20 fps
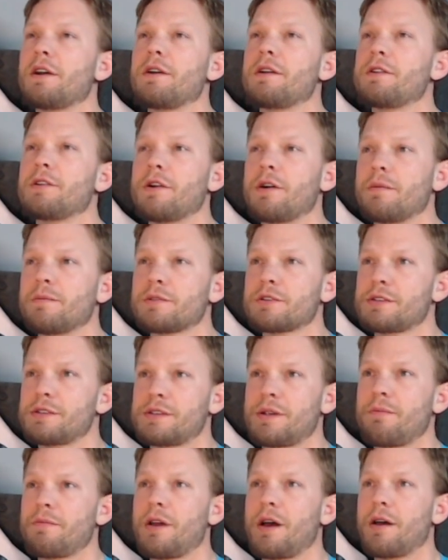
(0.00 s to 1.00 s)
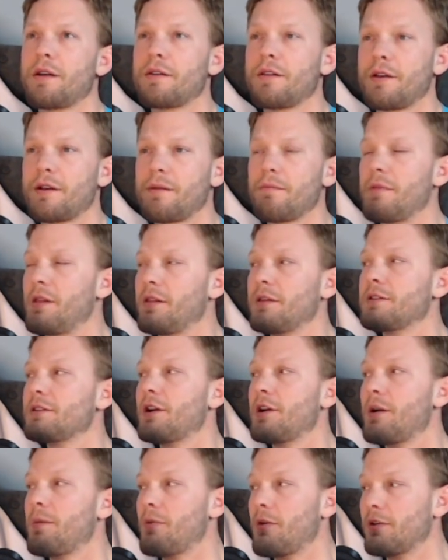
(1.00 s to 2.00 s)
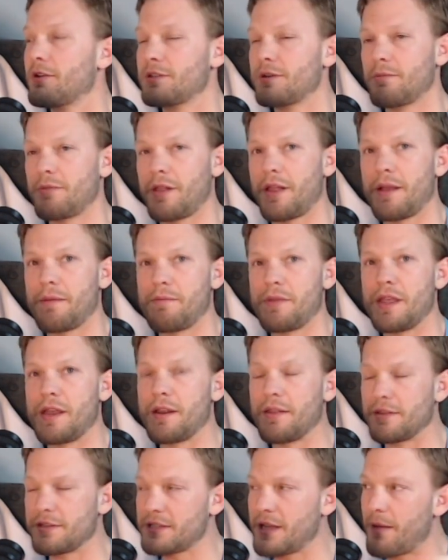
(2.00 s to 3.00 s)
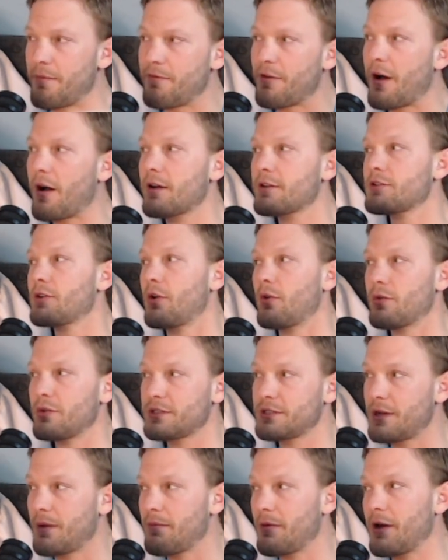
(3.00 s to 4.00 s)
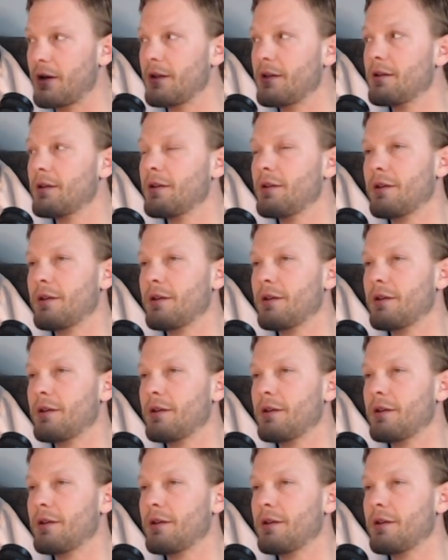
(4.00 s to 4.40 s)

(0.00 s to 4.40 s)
terms, because I'm not like a military person, but like being in the same foxhole with somebody,